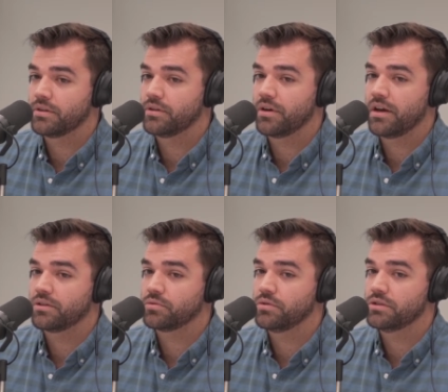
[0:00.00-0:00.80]
Their
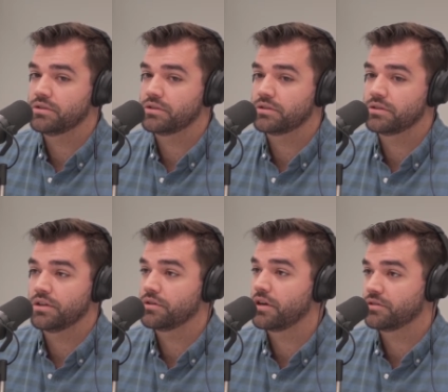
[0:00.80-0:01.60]
house was
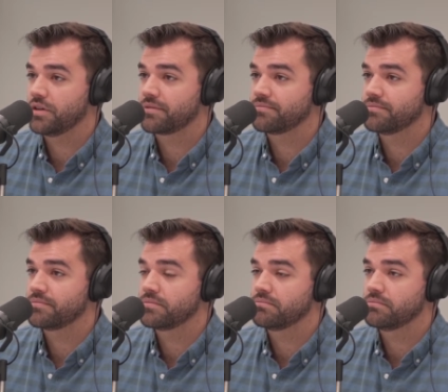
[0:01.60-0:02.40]
under contract.
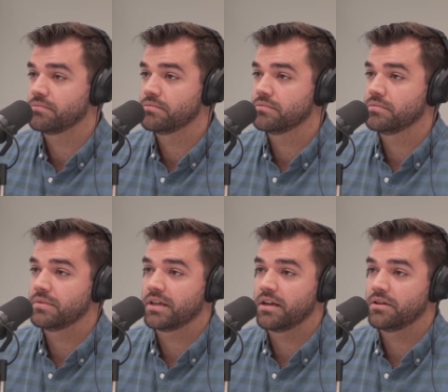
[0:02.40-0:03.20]

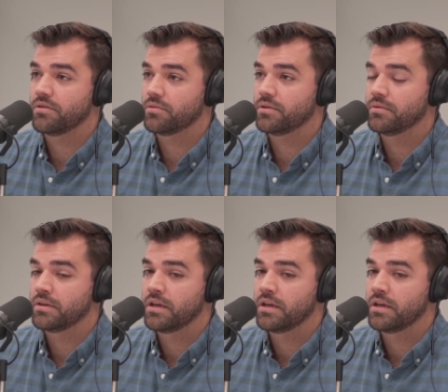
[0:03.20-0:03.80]
They got another one